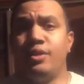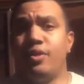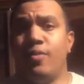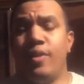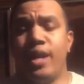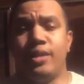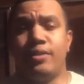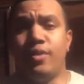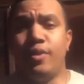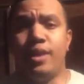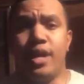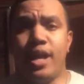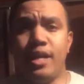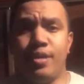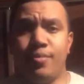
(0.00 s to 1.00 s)
So when I saw the
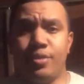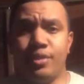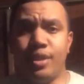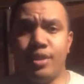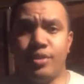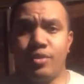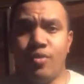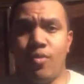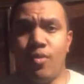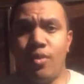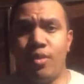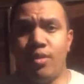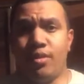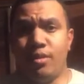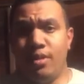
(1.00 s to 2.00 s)
90%
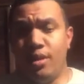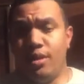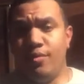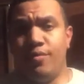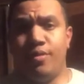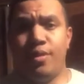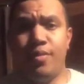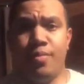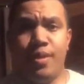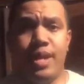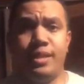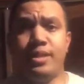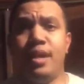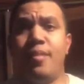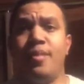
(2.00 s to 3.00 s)
score of
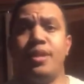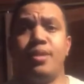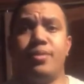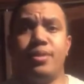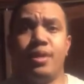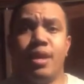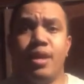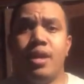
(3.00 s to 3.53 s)
that's how many